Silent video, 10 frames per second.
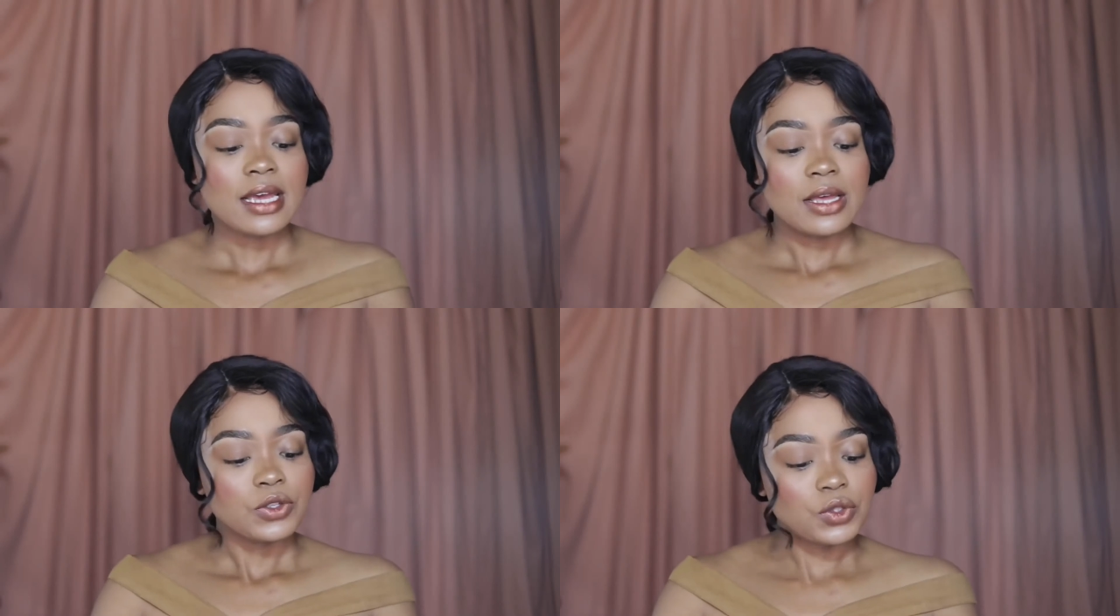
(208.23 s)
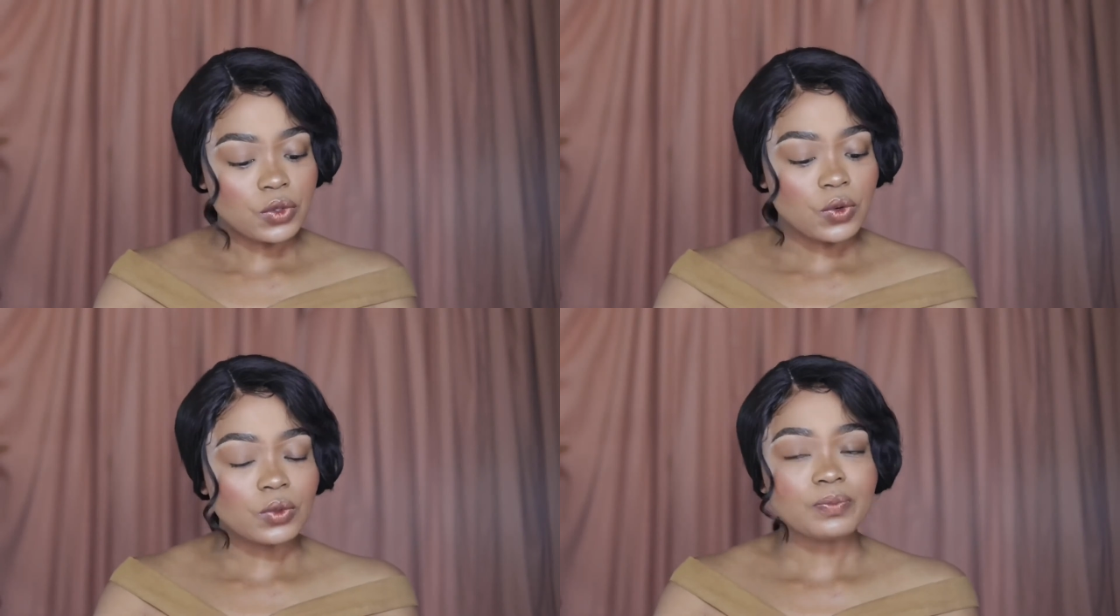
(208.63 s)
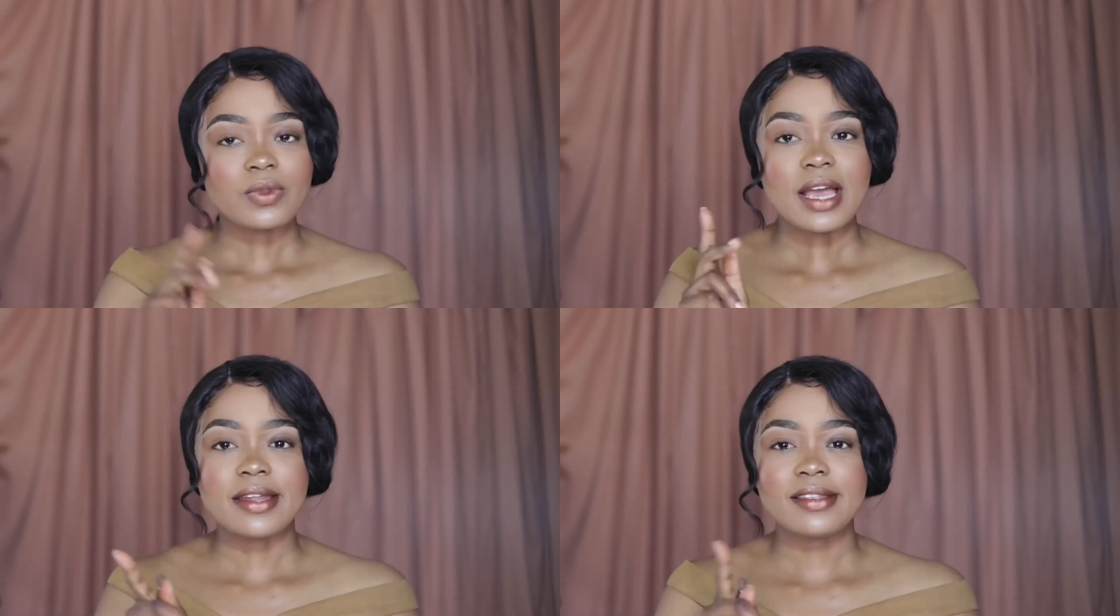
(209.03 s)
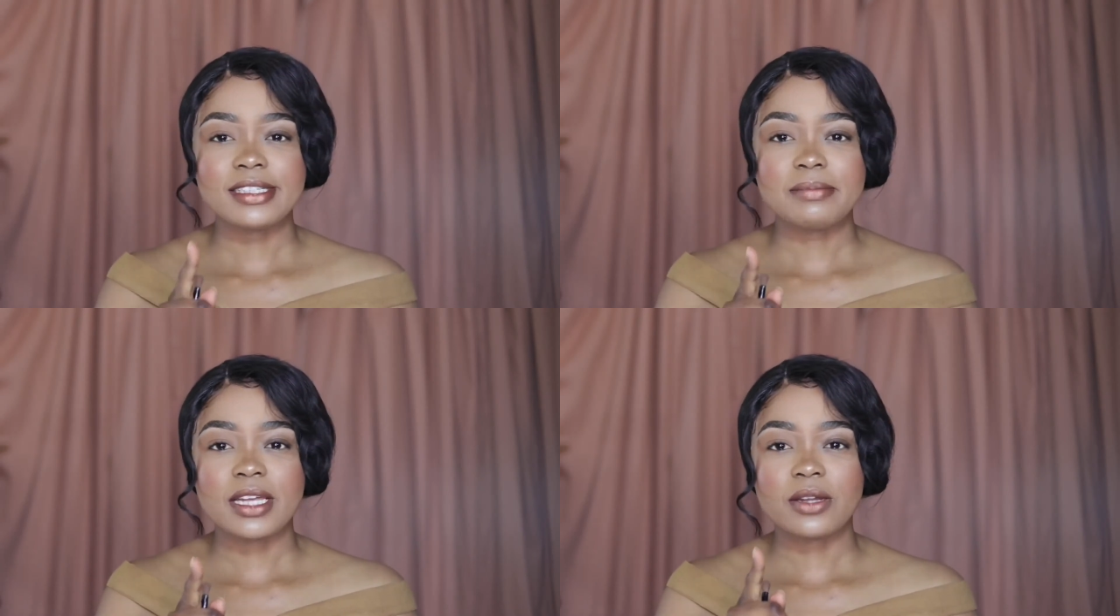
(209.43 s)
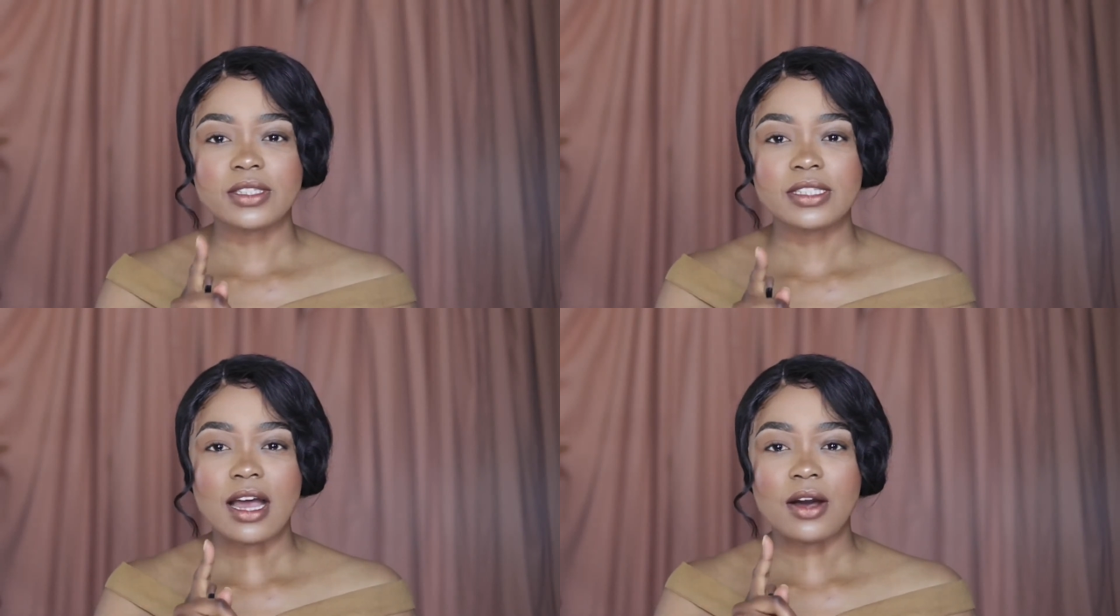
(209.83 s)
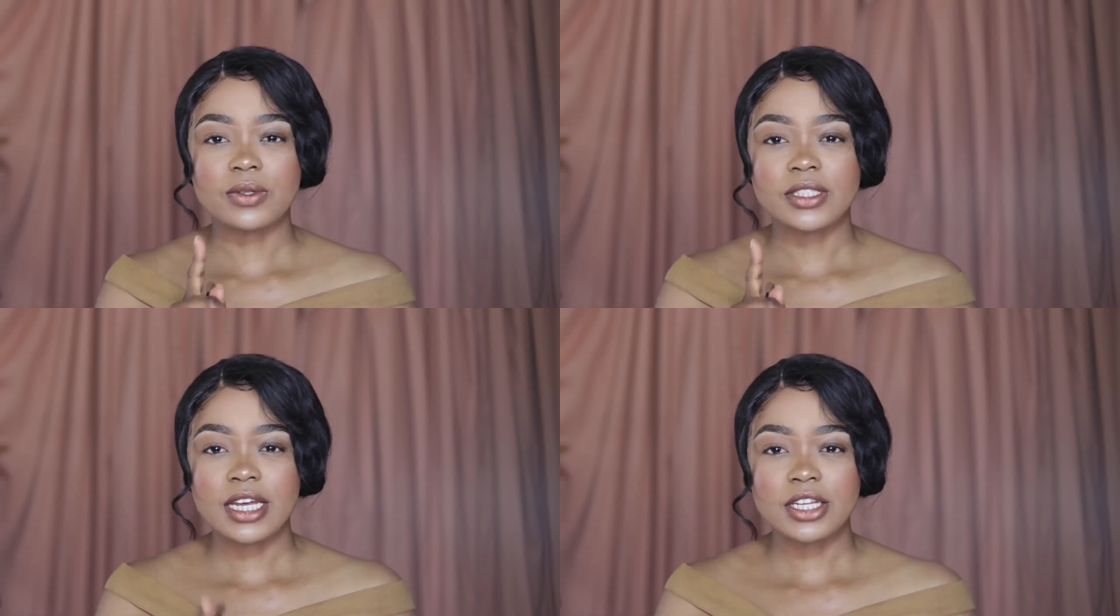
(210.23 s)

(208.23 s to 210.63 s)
So another tip that I would tell